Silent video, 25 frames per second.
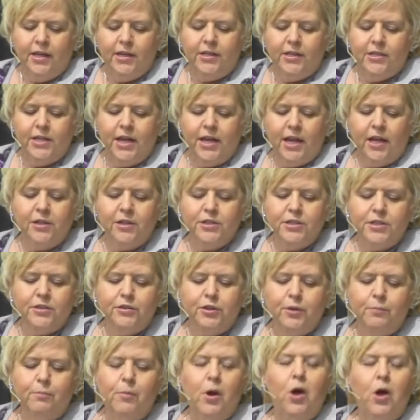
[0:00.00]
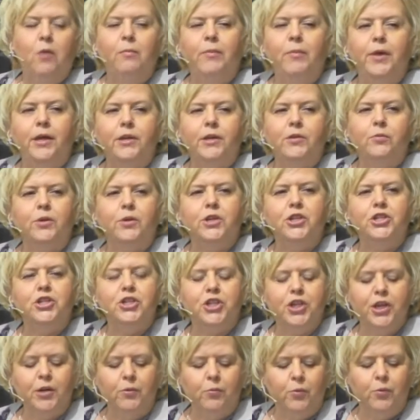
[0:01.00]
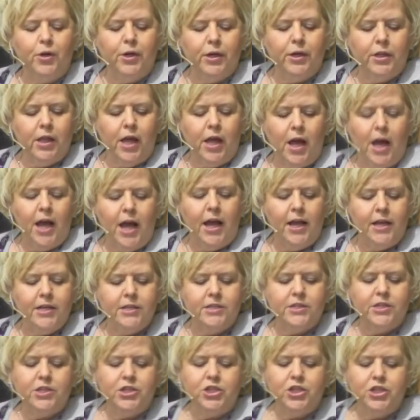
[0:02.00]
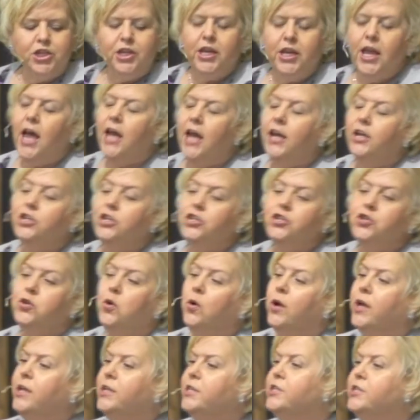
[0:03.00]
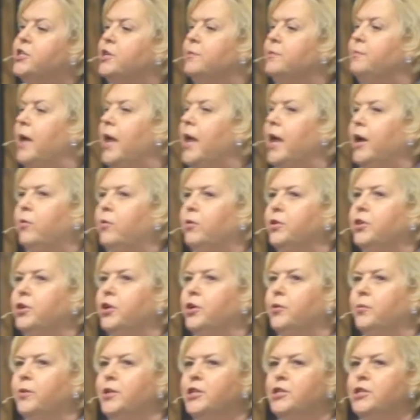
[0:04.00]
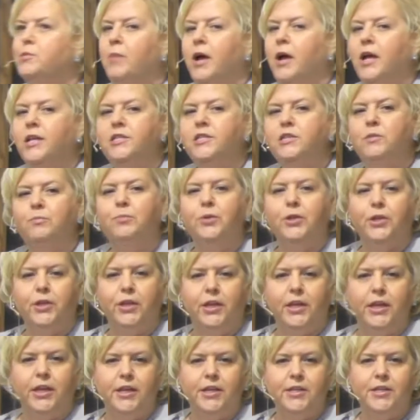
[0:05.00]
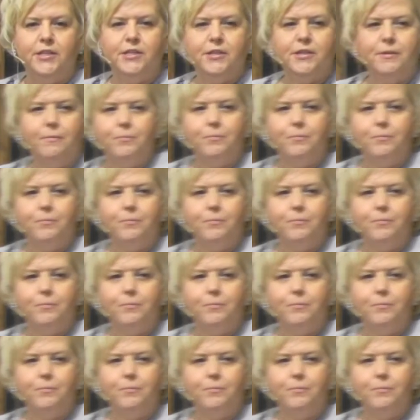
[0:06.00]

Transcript: tells of the moment when she realized that she had a choice to make with her responsibilities.